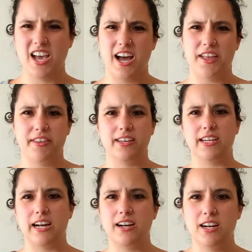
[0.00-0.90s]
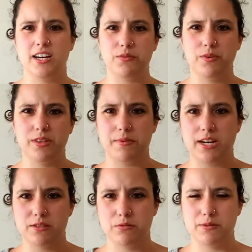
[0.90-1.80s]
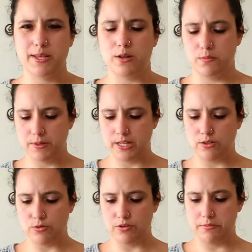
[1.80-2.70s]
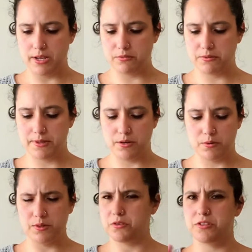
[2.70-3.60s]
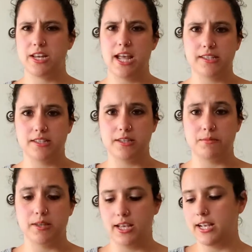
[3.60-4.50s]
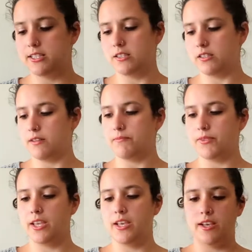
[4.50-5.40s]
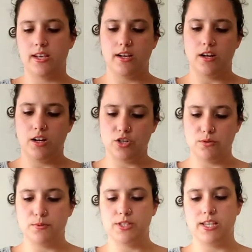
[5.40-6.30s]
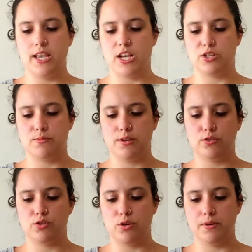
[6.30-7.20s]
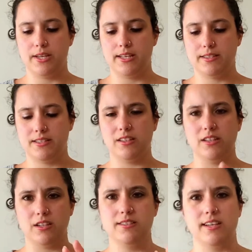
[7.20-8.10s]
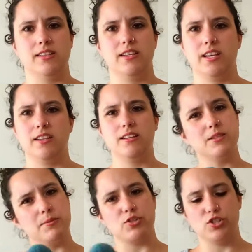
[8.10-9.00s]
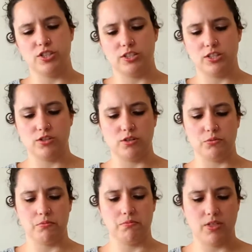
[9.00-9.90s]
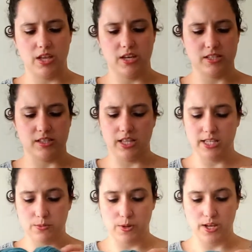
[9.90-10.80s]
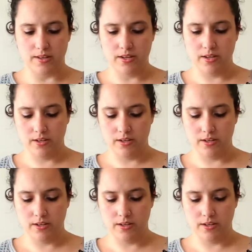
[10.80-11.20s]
I think it got cut when the box was being opened or a bag was being opened or snagged on something. It's 100% cashmere, so it's a little delicate, especially since it's so thin. It's a lace weight.